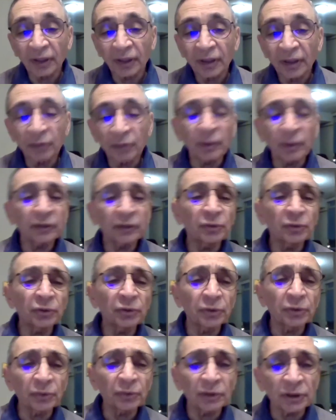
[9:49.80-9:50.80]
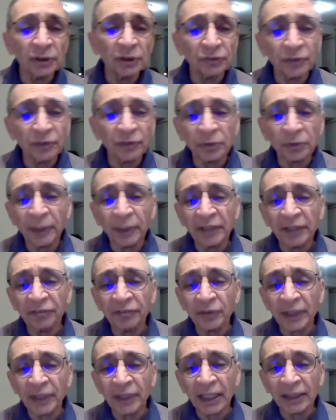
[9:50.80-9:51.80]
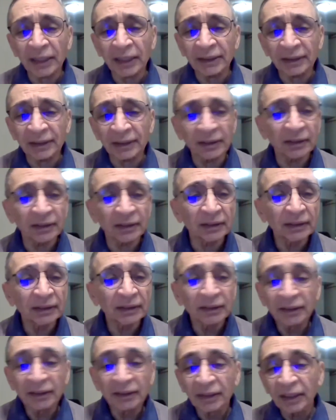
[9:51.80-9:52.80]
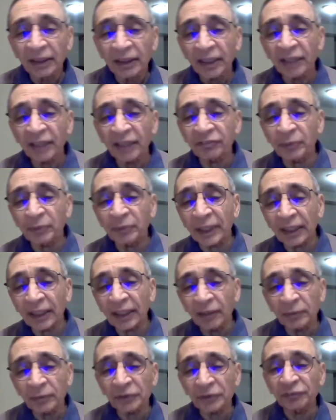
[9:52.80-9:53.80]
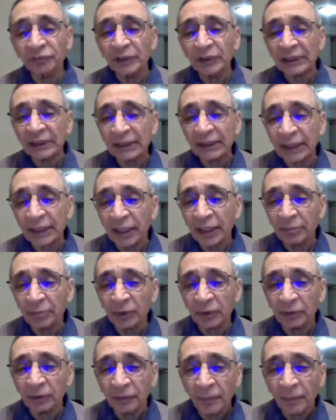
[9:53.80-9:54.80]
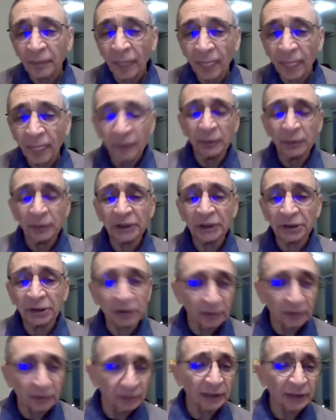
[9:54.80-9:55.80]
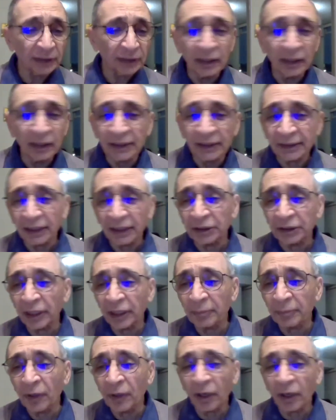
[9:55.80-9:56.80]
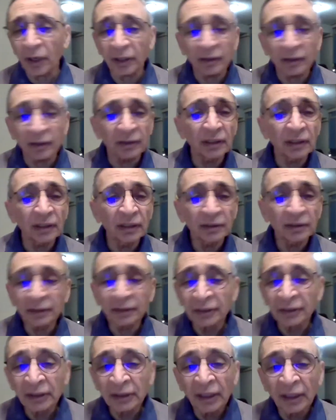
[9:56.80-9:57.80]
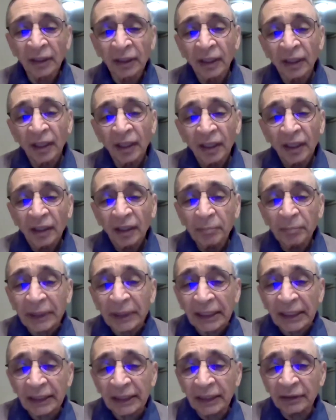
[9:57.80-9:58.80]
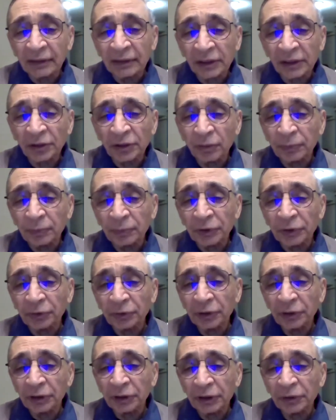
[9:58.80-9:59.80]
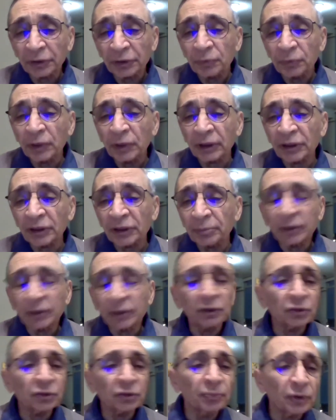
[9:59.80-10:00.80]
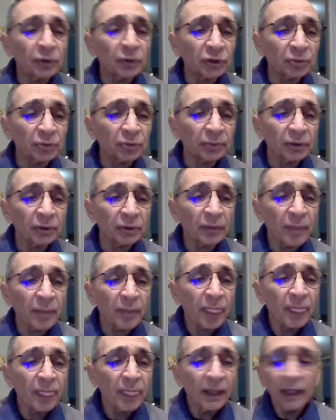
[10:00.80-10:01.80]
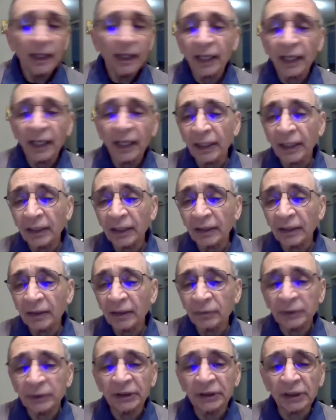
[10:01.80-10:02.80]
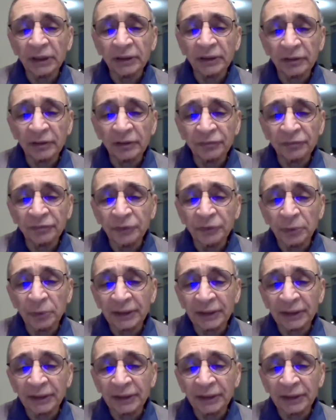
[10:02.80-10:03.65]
One could do this for 24 hours if one was physically able, which at this age I'm not. But I take this opportunity to work as much as possible, and with just a few hours